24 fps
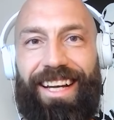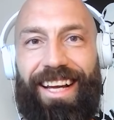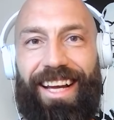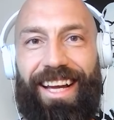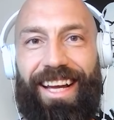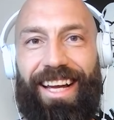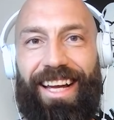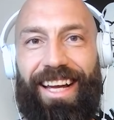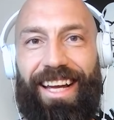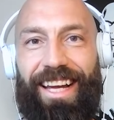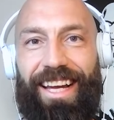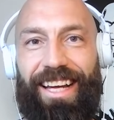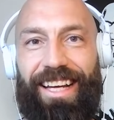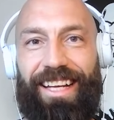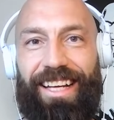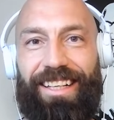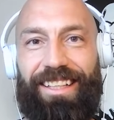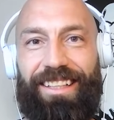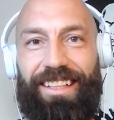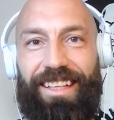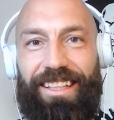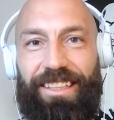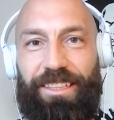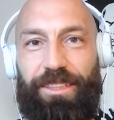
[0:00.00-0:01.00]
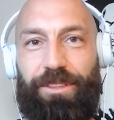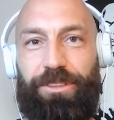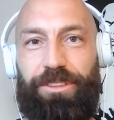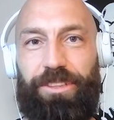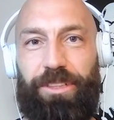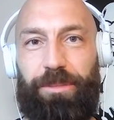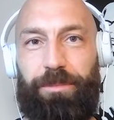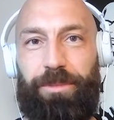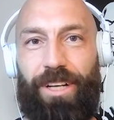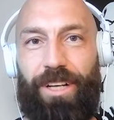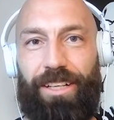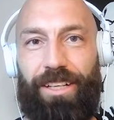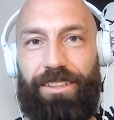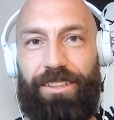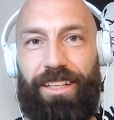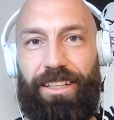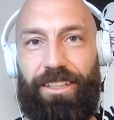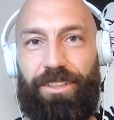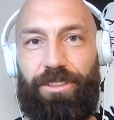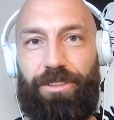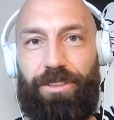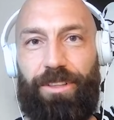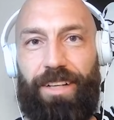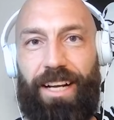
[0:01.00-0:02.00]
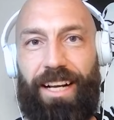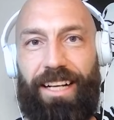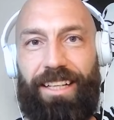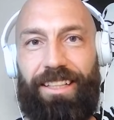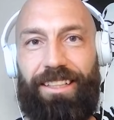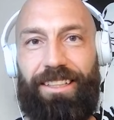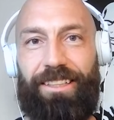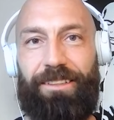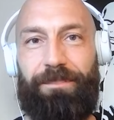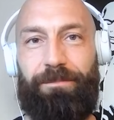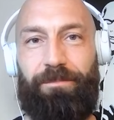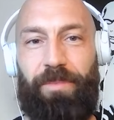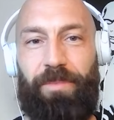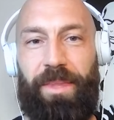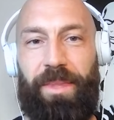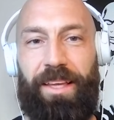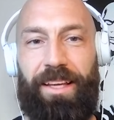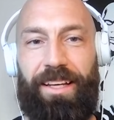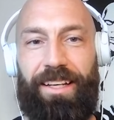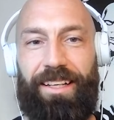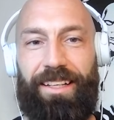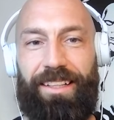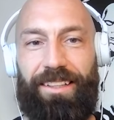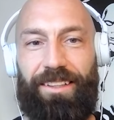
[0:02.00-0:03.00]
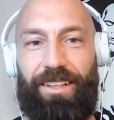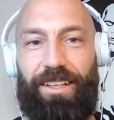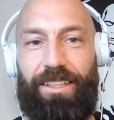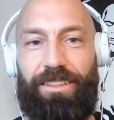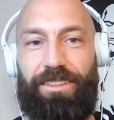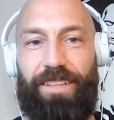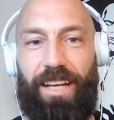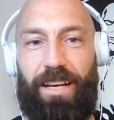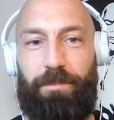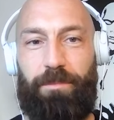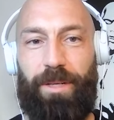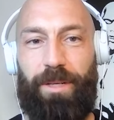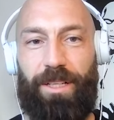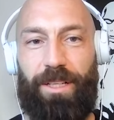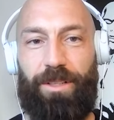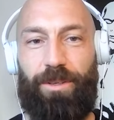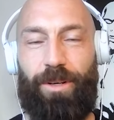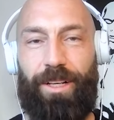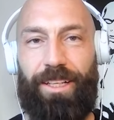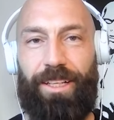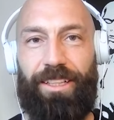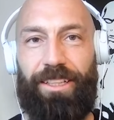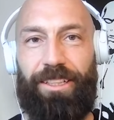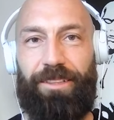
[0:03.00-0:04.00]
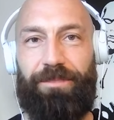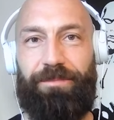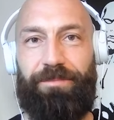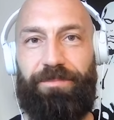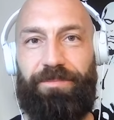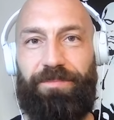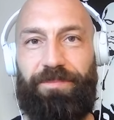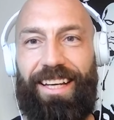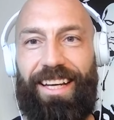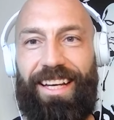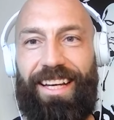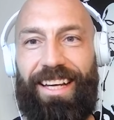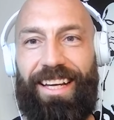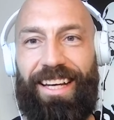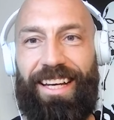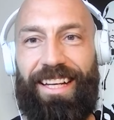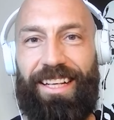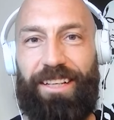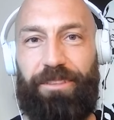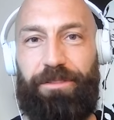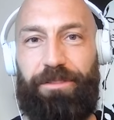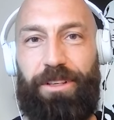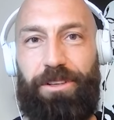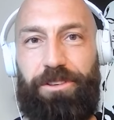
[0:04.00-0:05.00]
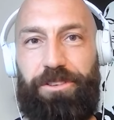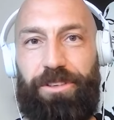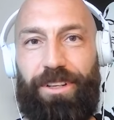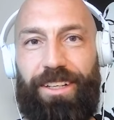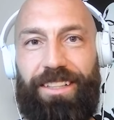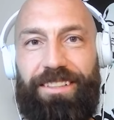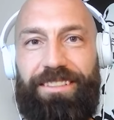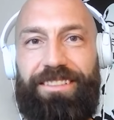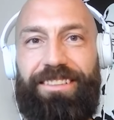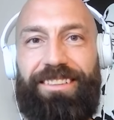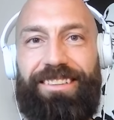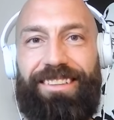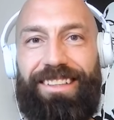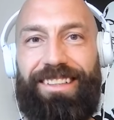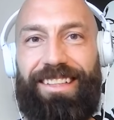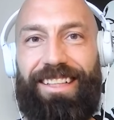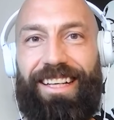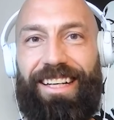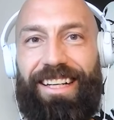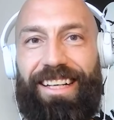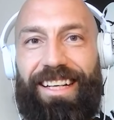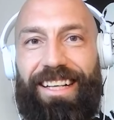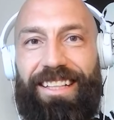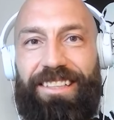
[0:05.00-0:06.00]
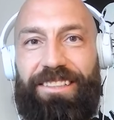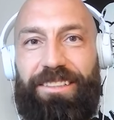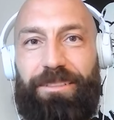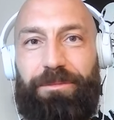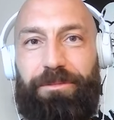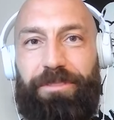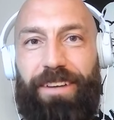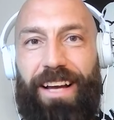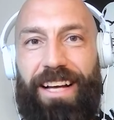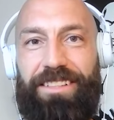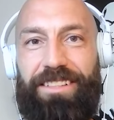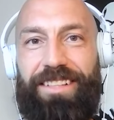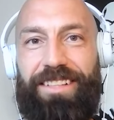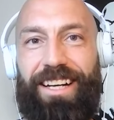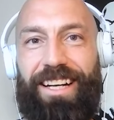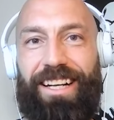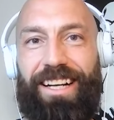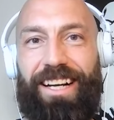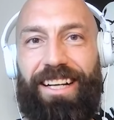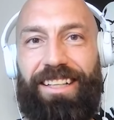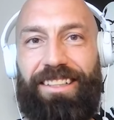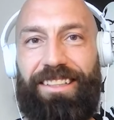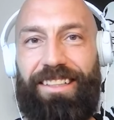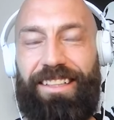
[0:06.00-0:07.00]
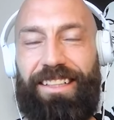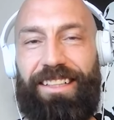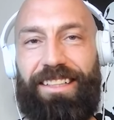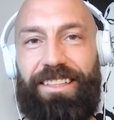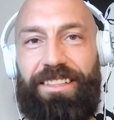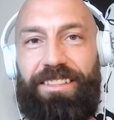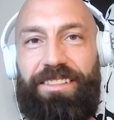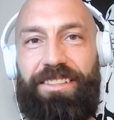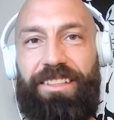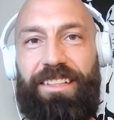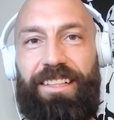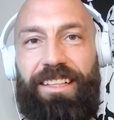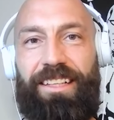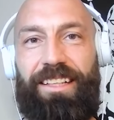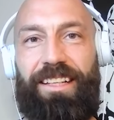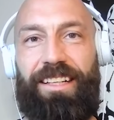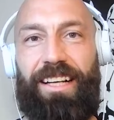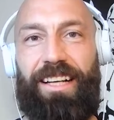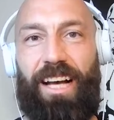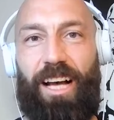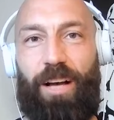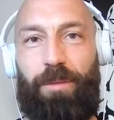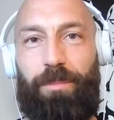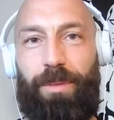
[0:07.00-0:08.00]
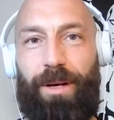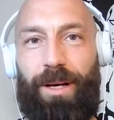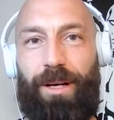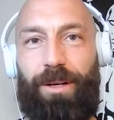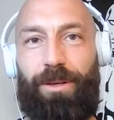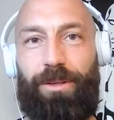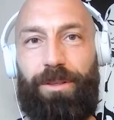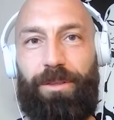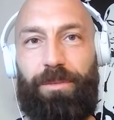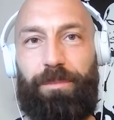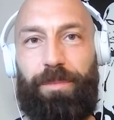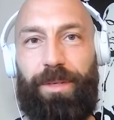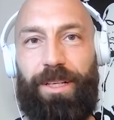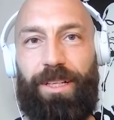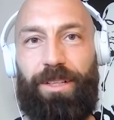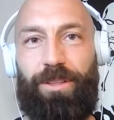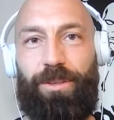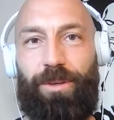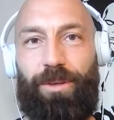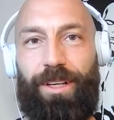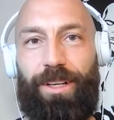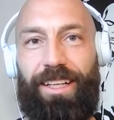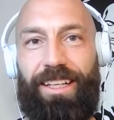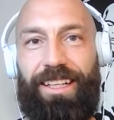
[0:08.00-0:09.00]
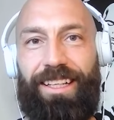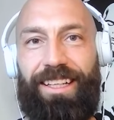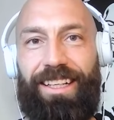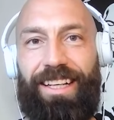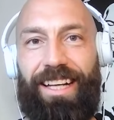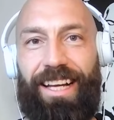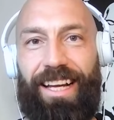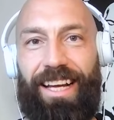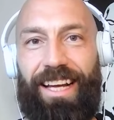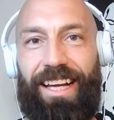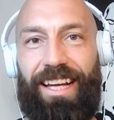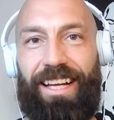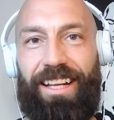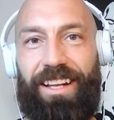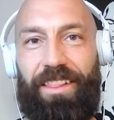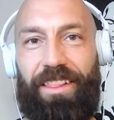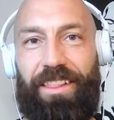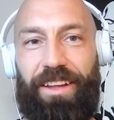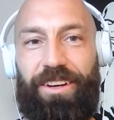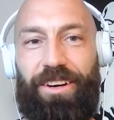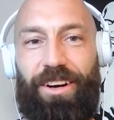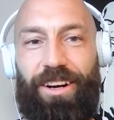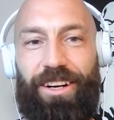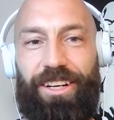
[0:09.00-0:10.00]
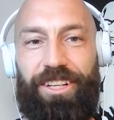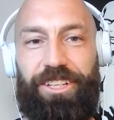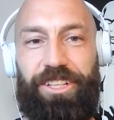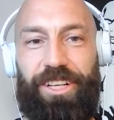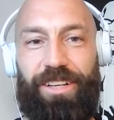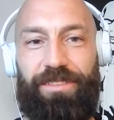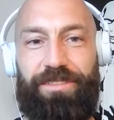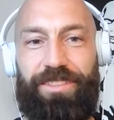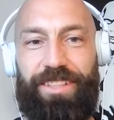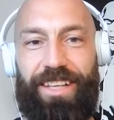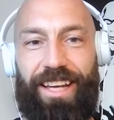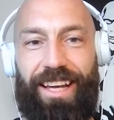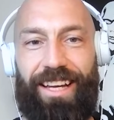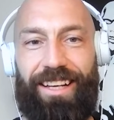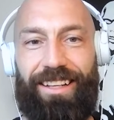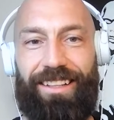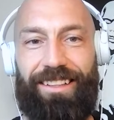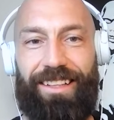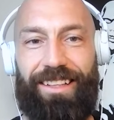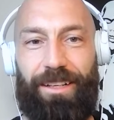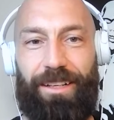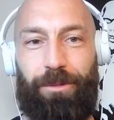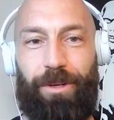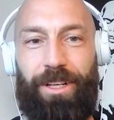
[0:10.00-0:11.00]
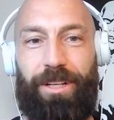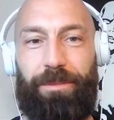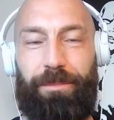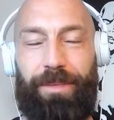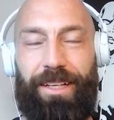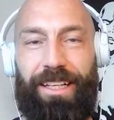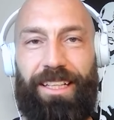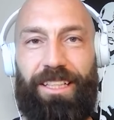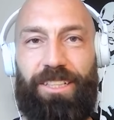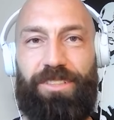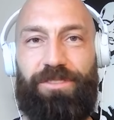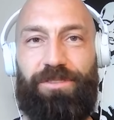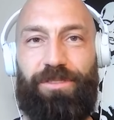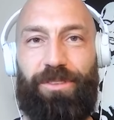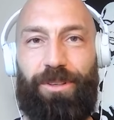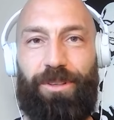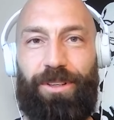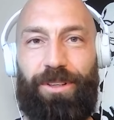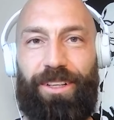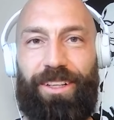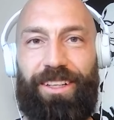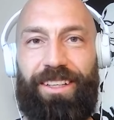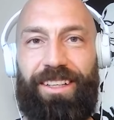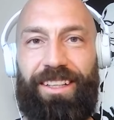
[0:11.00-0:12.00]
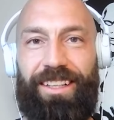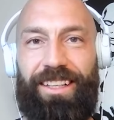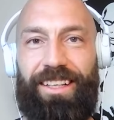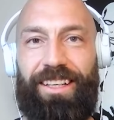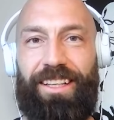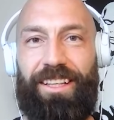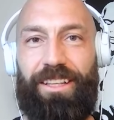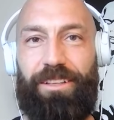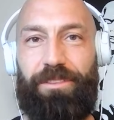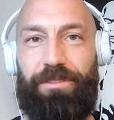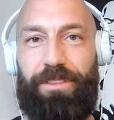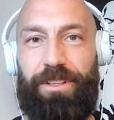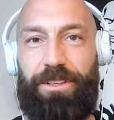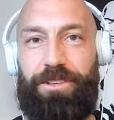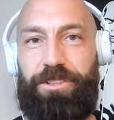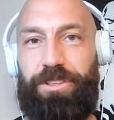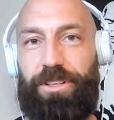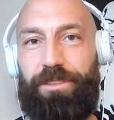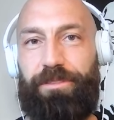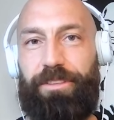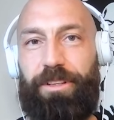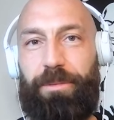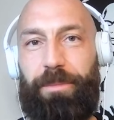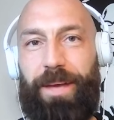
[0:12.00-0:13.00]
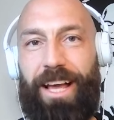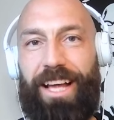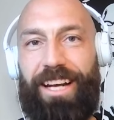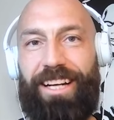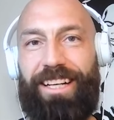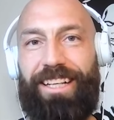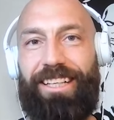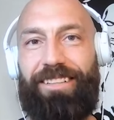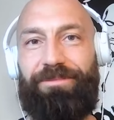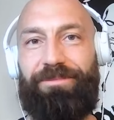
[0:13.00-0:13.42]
and YouTube content creator, longtime Bitcoiner, and a futurist, and has some fascinating ideas about Bitcoin and the Kardashev scale and what it means for the future of humanity.